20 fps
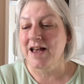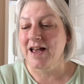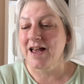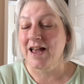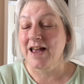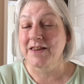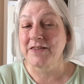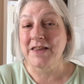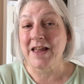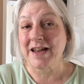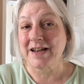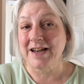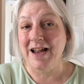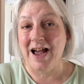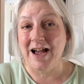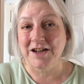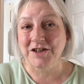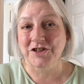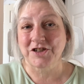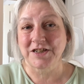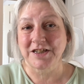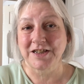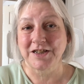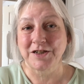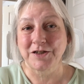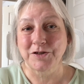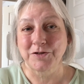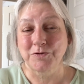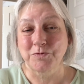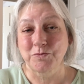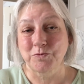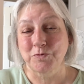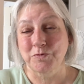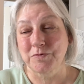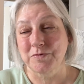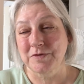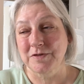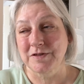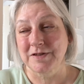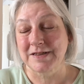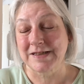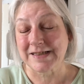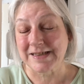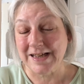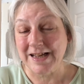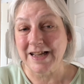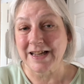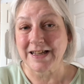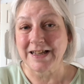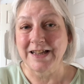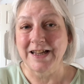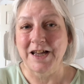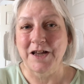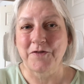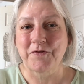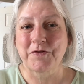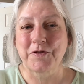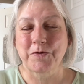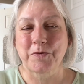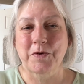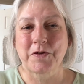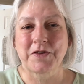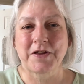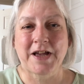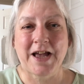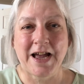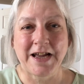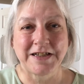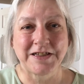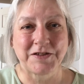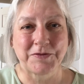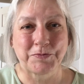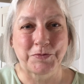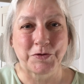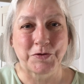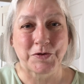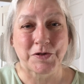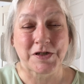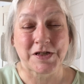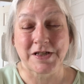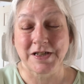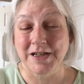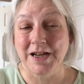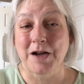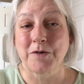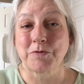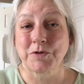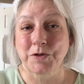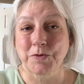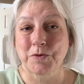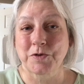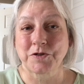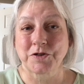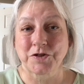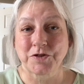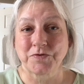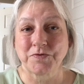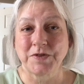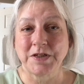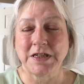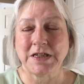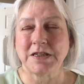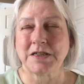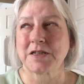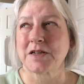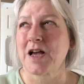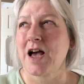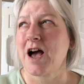and then actually see if they were the kind of books that I would want to read.